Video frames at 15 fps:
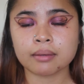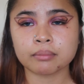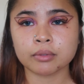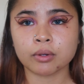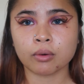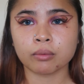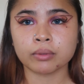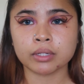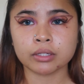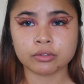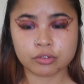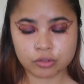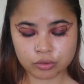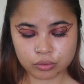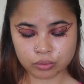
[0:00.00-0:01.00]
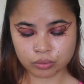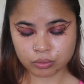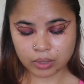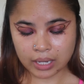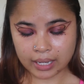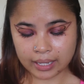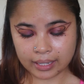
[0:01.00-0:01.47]
I'm going
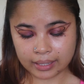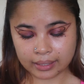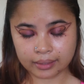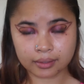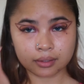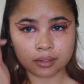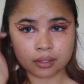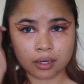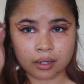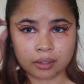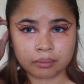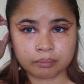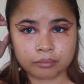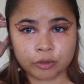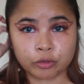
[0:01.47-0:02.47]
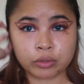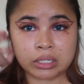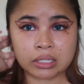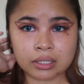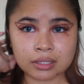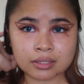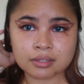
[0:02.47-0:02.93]
to add
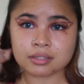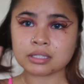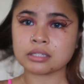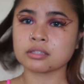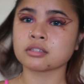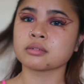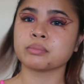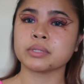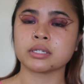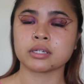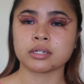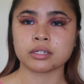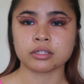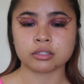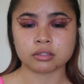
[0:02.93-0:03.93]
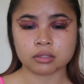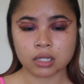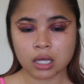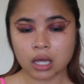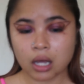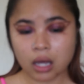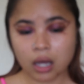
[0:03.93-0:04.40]
green concealer because
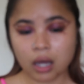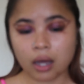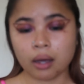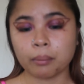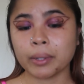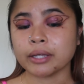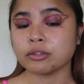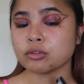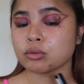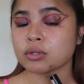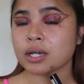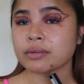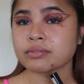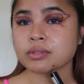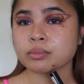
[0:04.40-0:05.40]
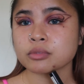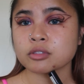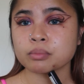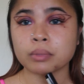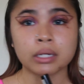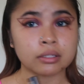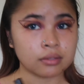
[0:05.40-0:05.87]
I do have some
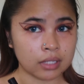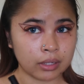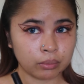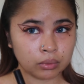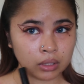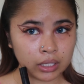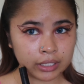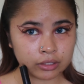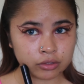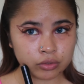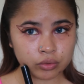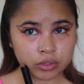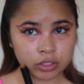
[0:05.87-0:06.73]
spots I would like to